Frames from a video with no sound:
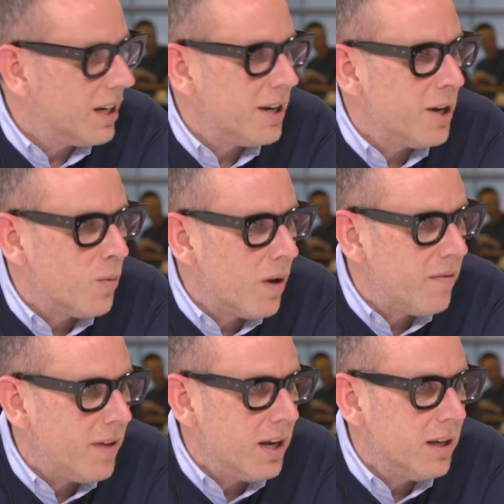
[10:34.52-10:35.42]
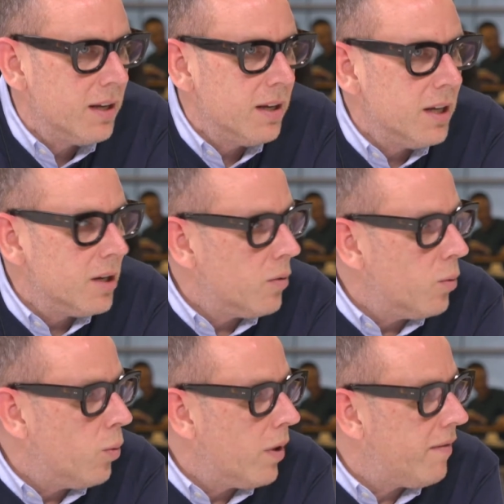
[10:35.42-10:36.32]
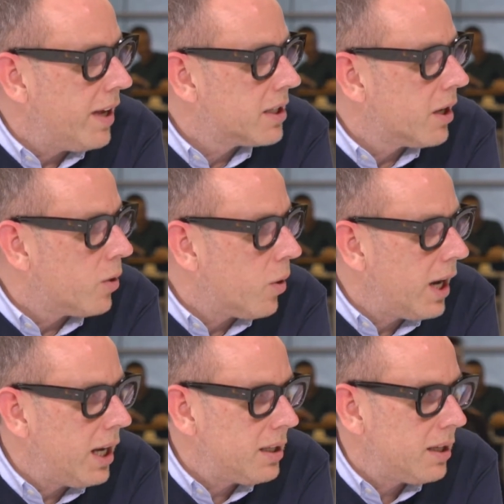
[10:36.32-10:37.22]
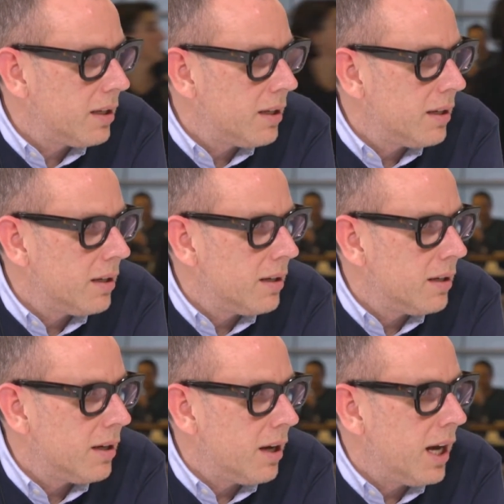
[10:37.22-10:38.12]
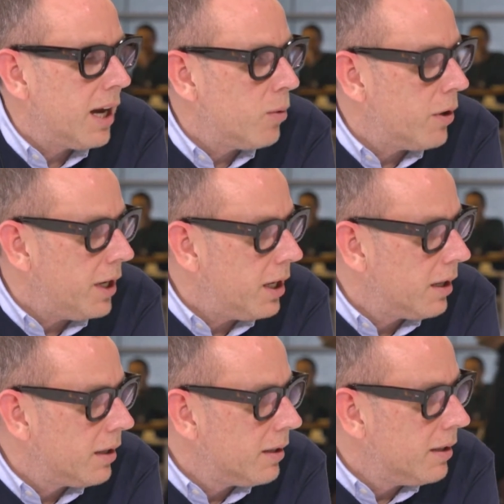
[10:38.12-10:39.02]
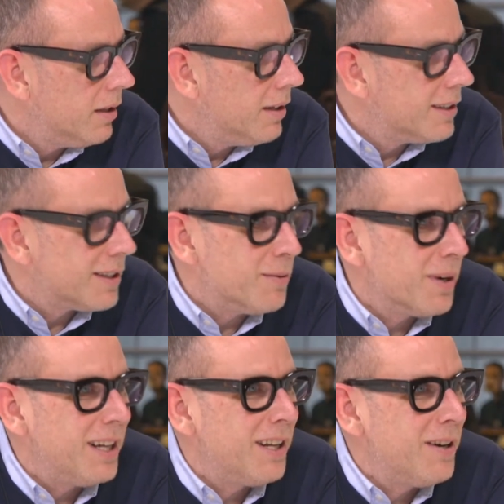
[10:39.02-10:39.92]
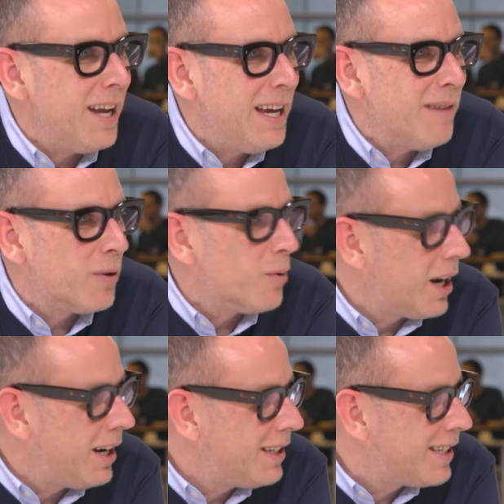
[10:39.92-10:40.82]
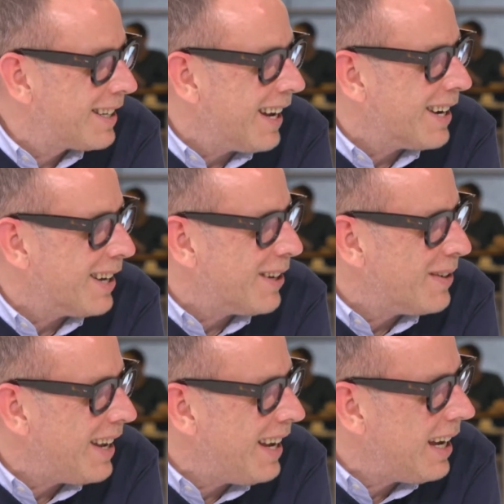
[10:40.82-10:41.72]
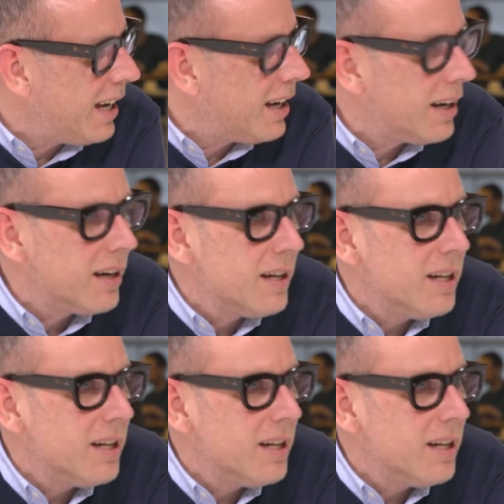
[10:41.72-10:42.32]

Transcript: I know one thing. When things go quiet, I get worried. So when I don't hear the ruckus and I don't hear